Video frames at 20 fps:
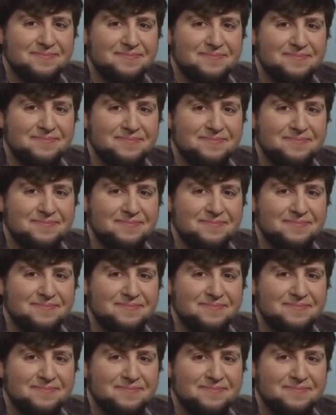
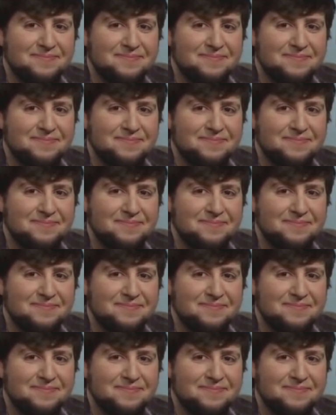
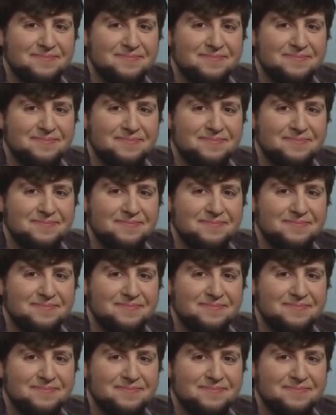
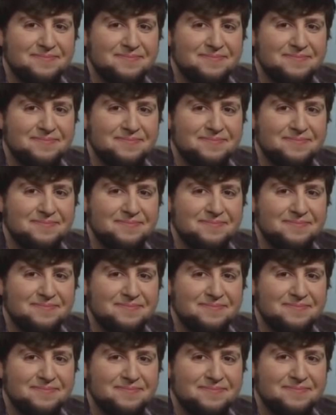
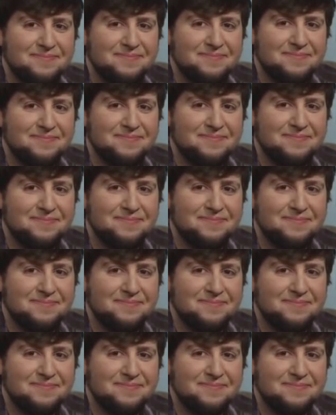The person shown says nothing.